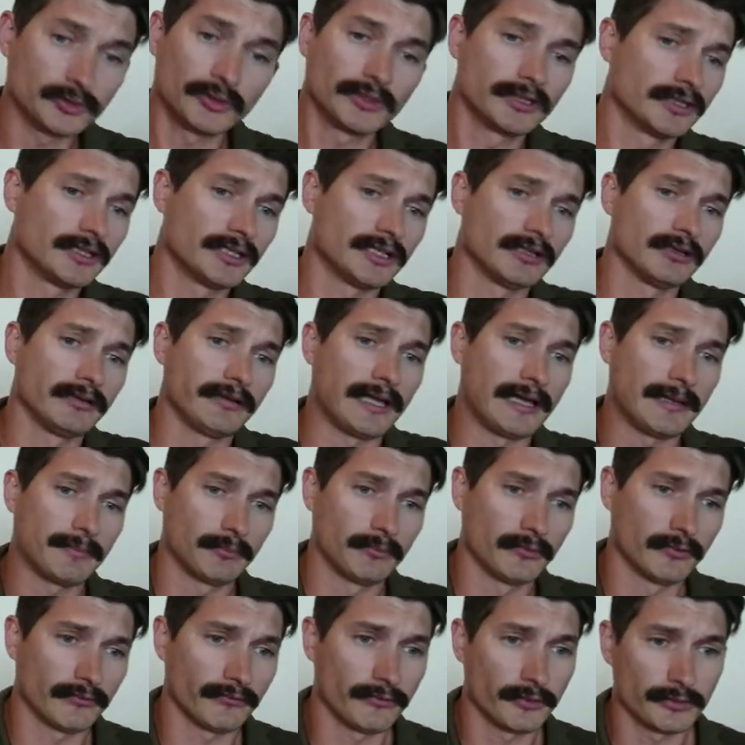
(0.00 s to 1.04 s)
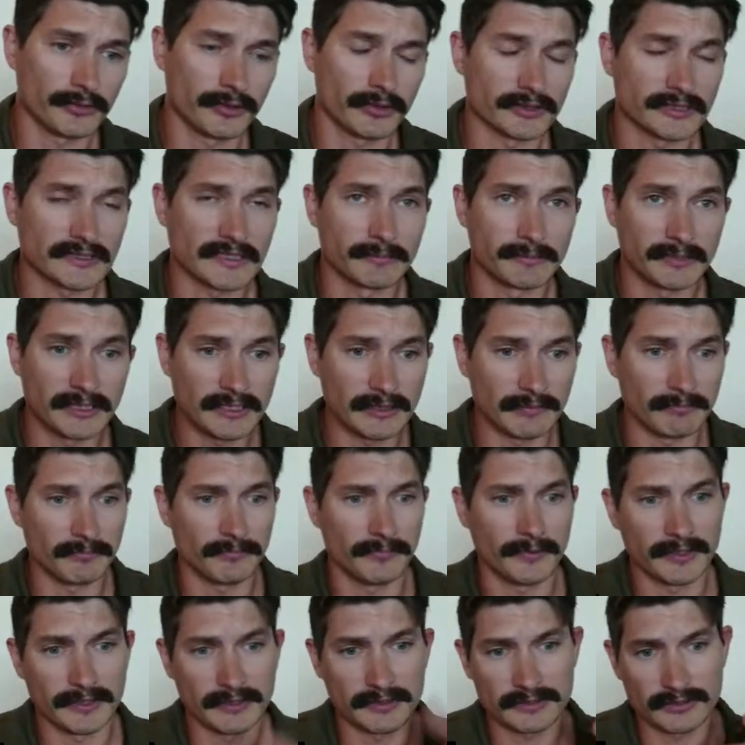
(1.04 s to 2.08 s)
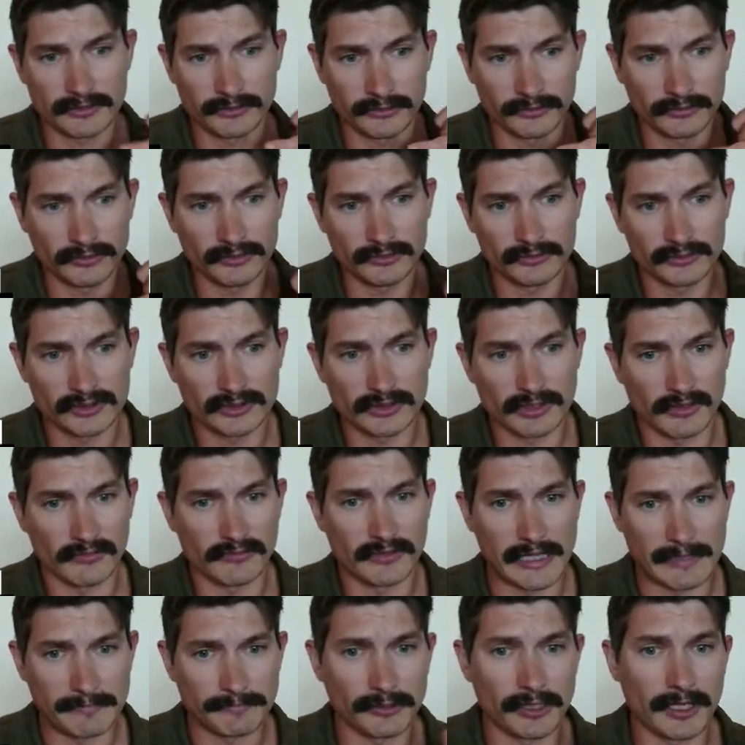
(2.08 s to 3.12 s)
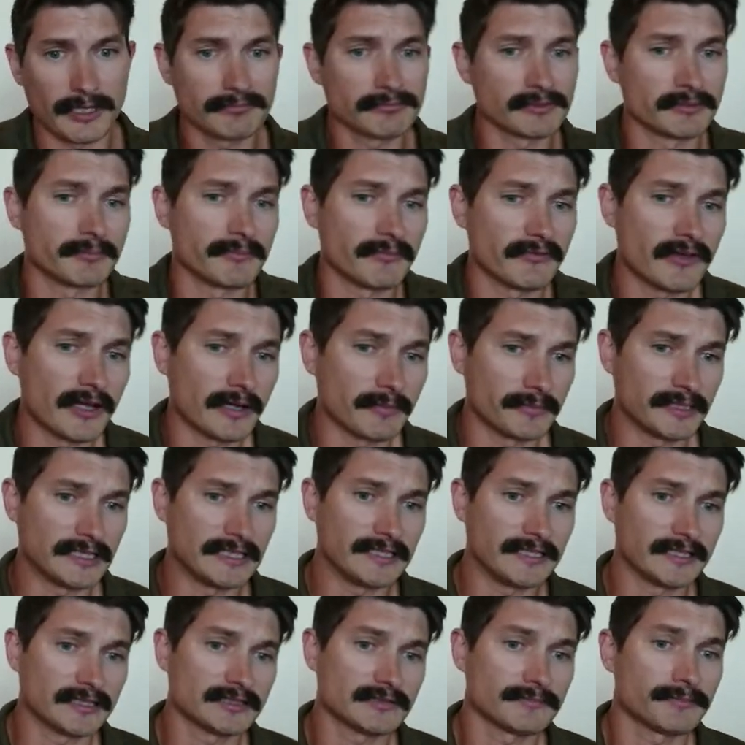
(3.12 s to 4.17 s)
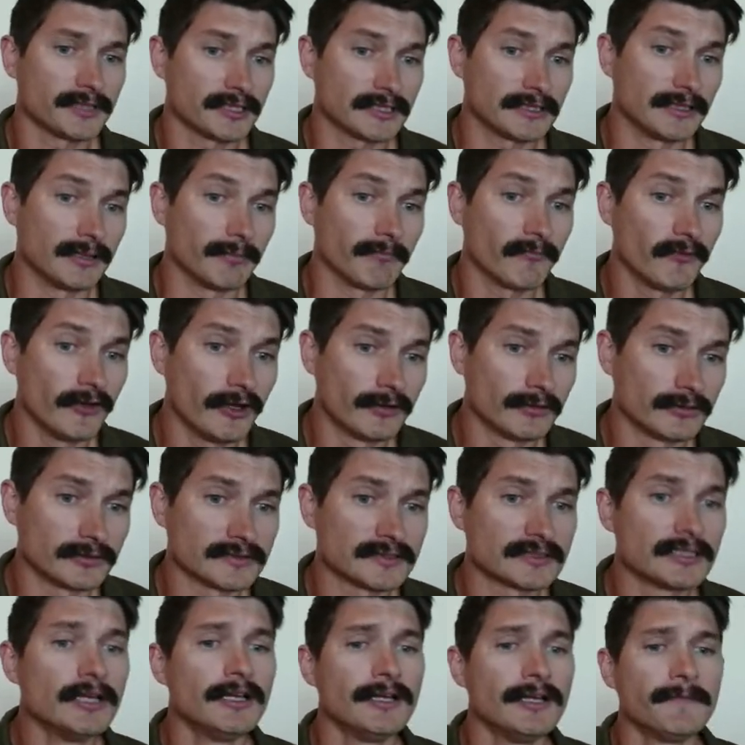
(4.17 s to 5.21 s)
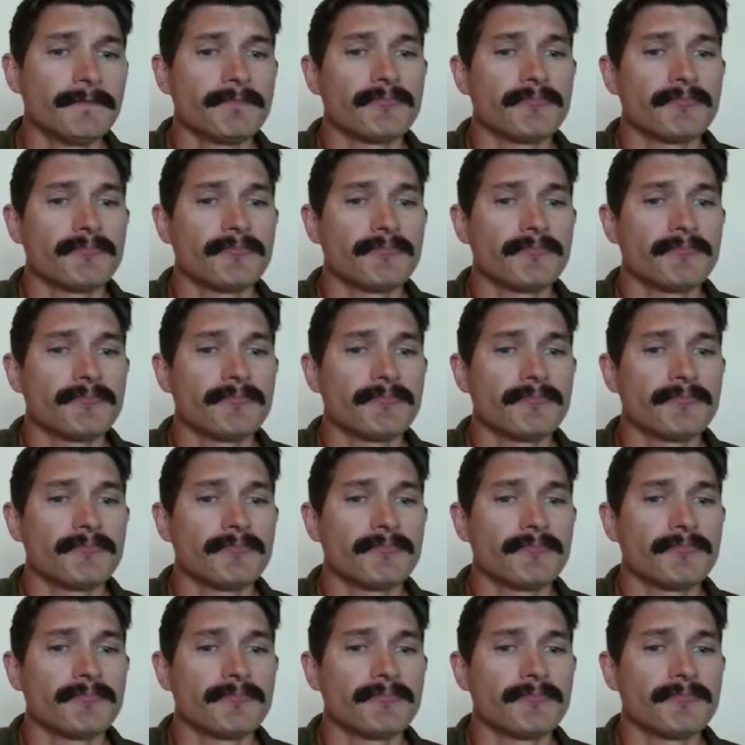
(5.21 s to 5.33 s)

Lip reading: You could get a lot more phone calls coming in, but until you solve that problem of how many hands are picking phones,